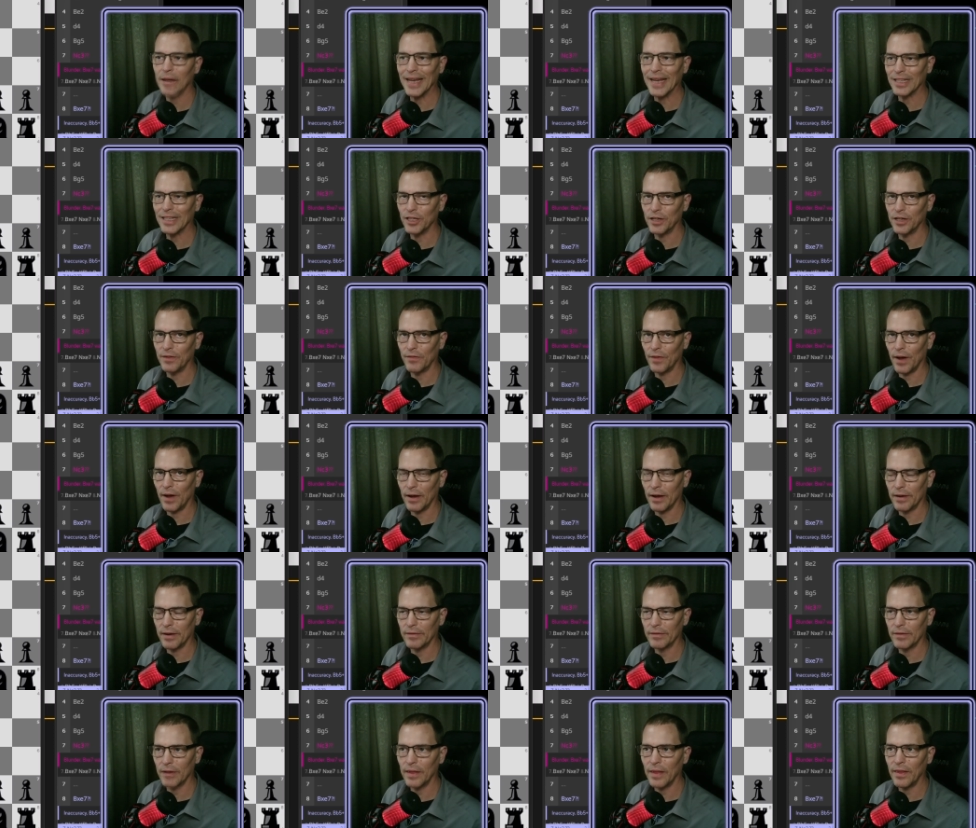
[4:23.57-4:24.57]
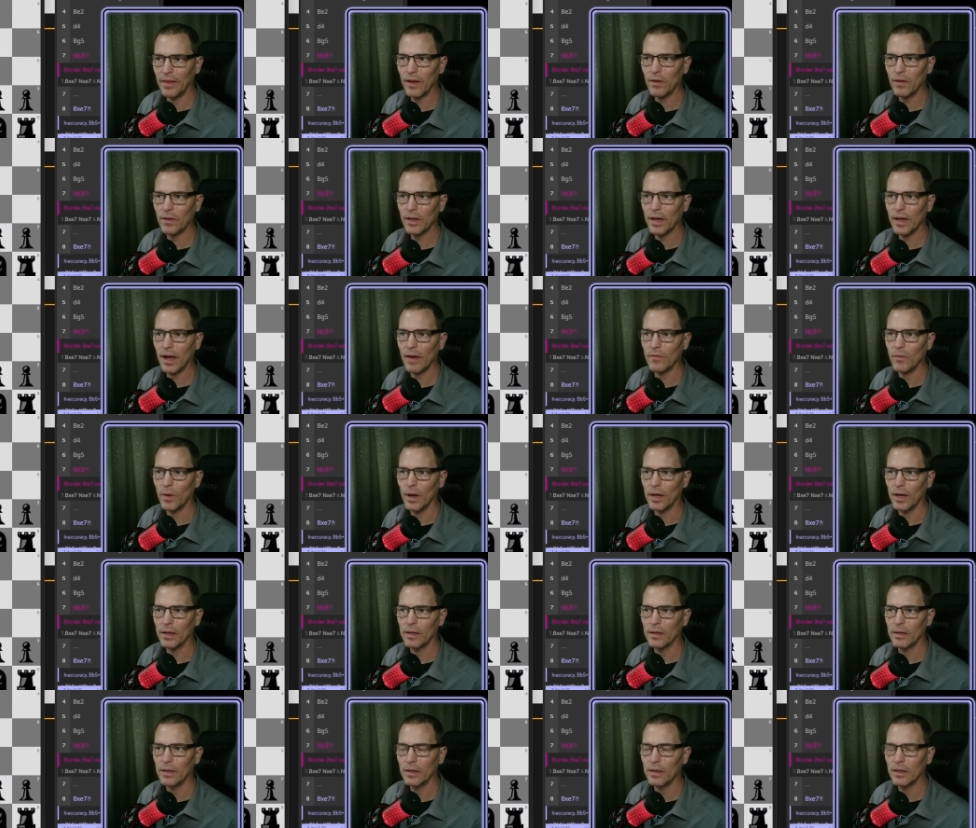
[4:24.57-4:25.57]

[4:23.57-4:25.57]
at g5, and they only have one.